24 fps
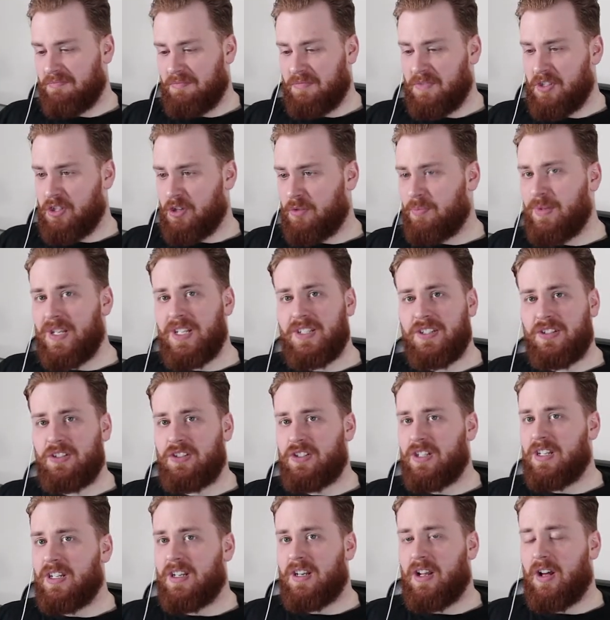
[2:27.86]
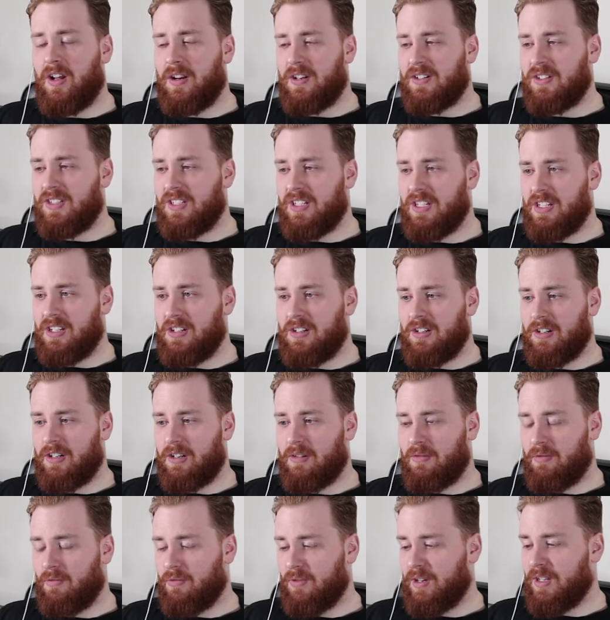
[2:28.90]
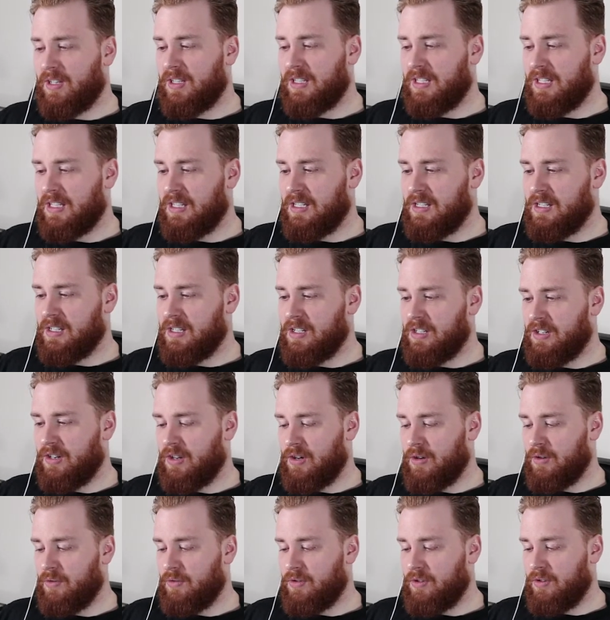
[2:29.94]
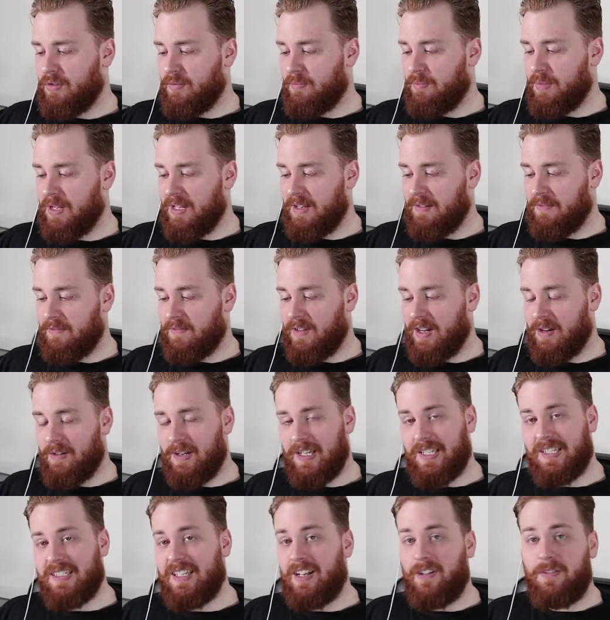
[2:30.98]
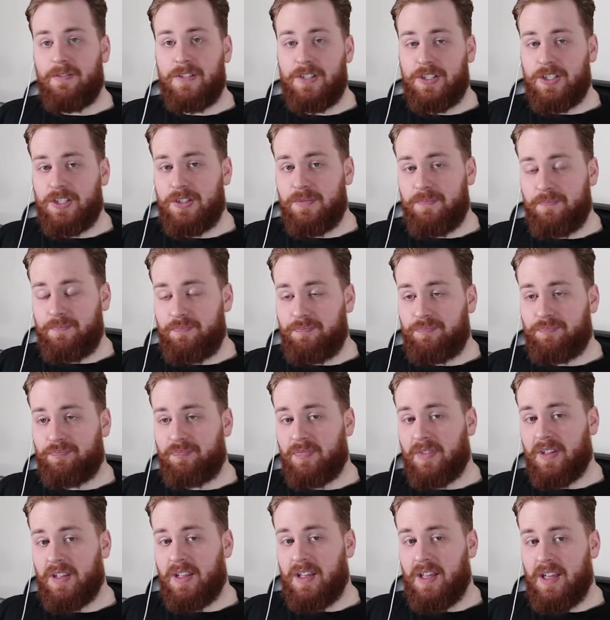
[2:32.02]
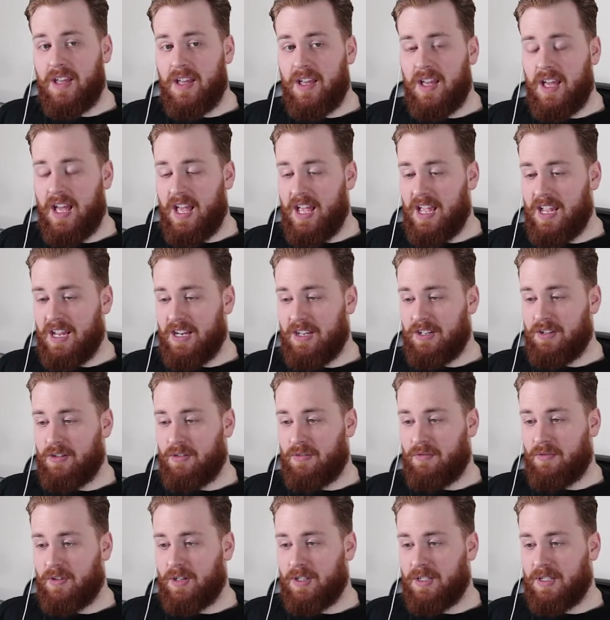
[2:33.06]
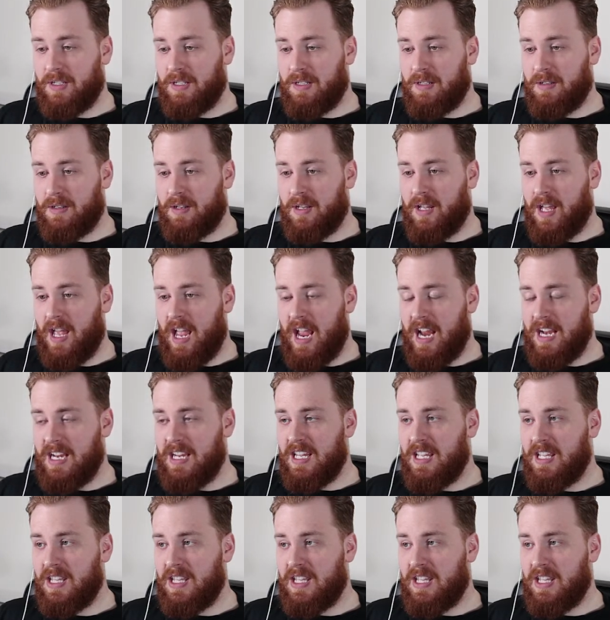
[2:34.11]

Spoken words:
You're a piece of shit, honestly. You're really, you know, you're being very selfish, and you're really what